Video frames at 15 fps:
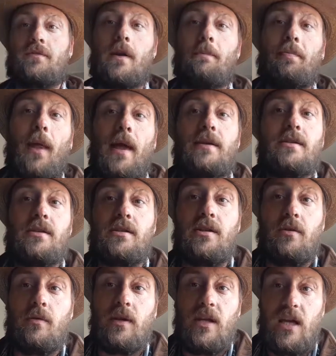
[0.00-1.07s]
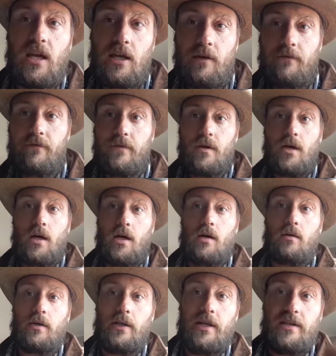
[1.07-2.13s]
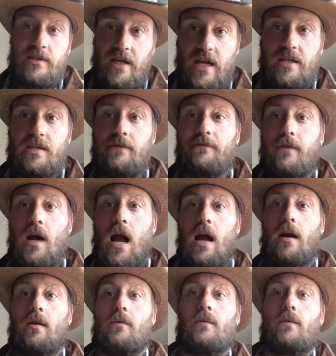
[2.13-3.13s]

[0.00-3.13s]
3 places you can give a hog an injection for iron,